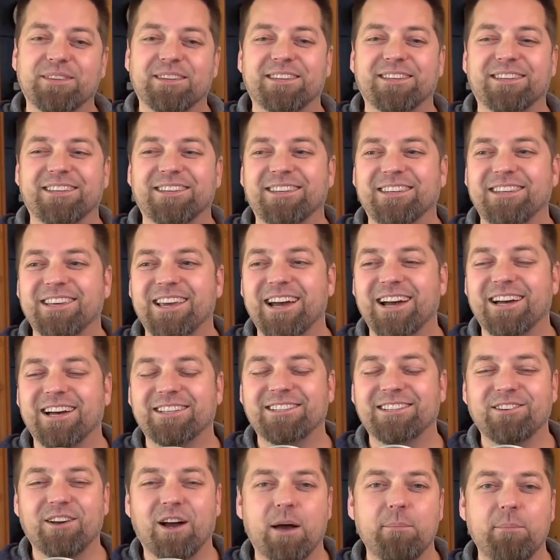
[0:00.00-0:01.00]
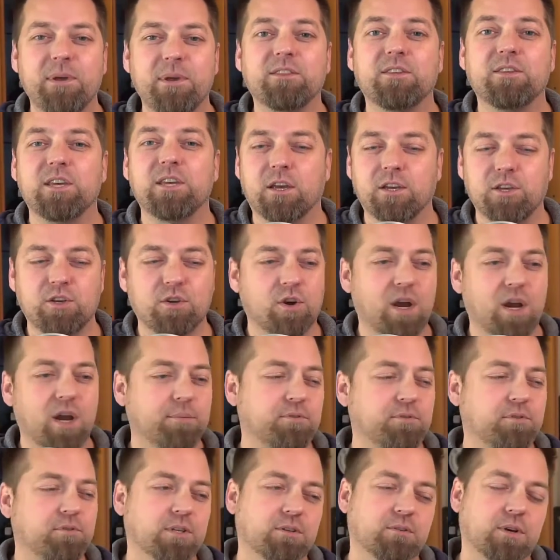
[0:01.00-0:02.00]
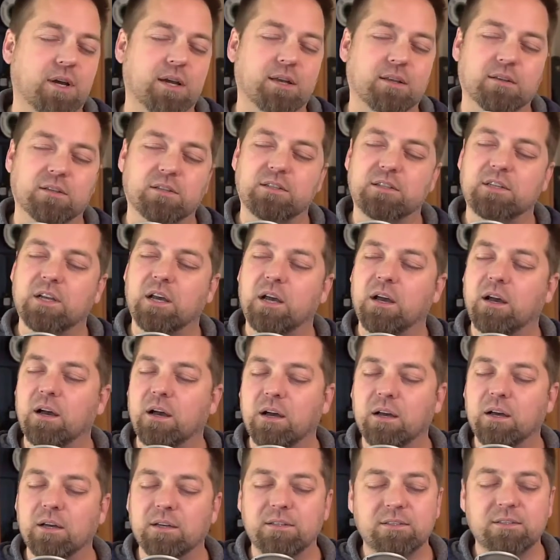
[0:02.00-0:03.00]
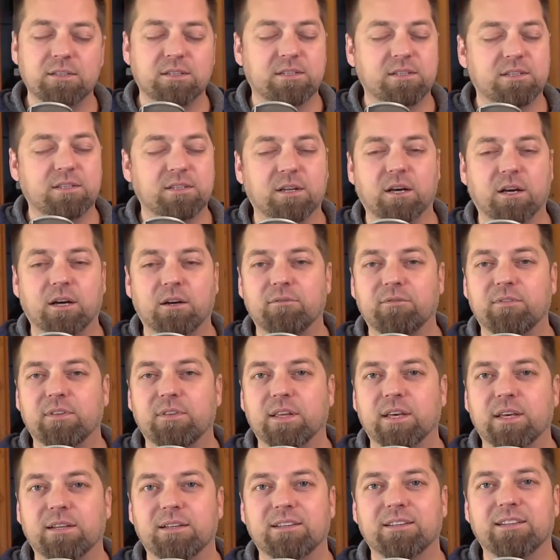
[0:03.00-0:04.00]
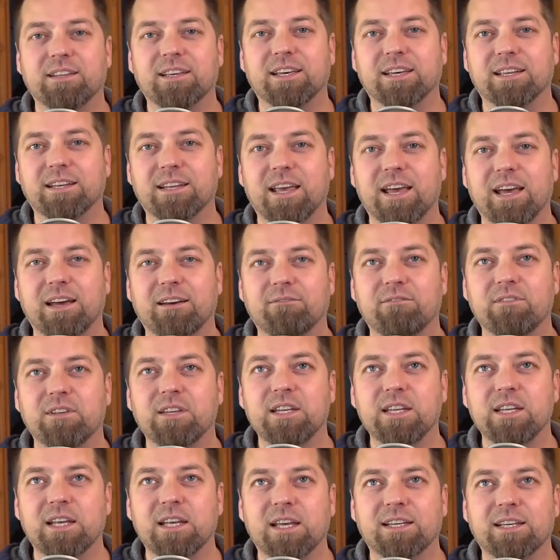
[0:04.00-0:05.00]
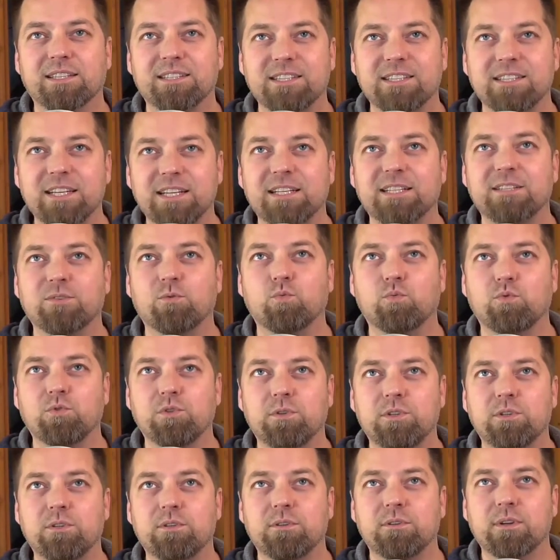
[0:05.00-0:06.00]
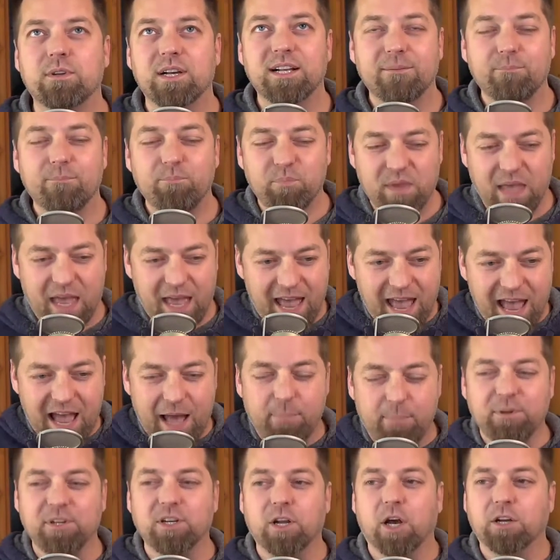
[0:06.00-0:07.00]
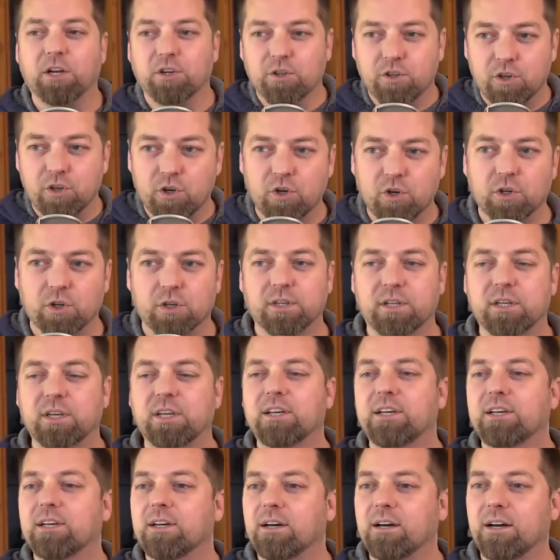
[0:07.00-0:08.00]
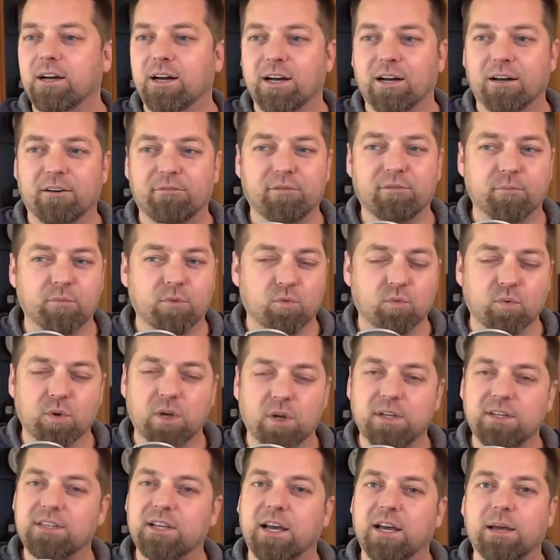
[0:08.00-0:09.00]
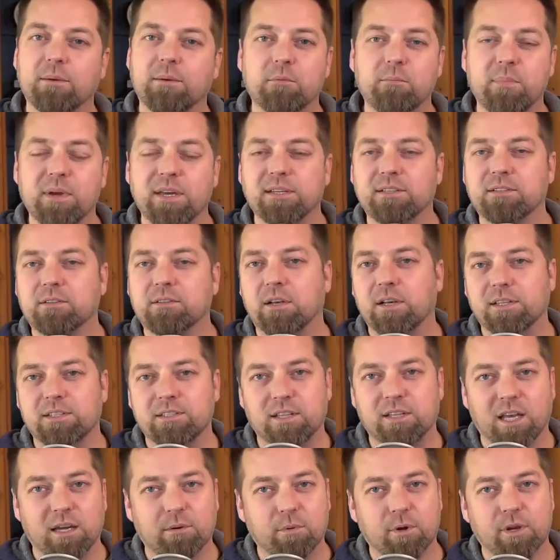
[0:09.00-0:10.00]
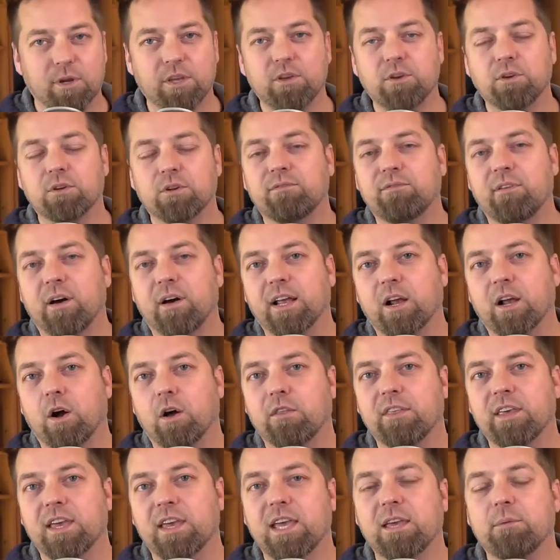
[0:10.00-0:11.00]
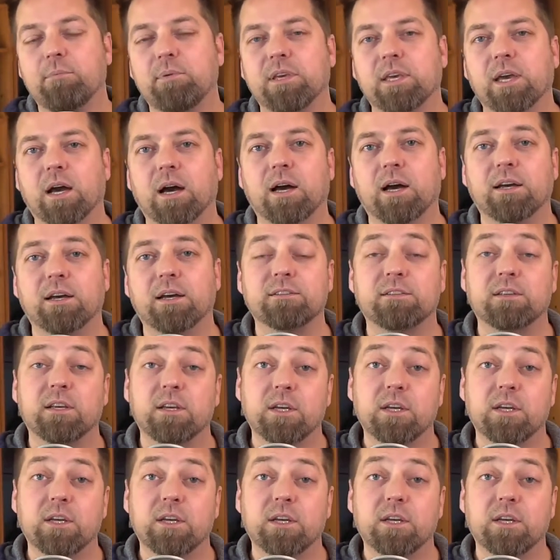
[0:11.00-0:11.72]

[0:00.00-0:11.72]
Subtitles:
Yeah. So, I mean, yeah, you're absolutely right. Tons of stuff that has needed to happen under the hood, from the runtime, the base class library, unifying all the APIs.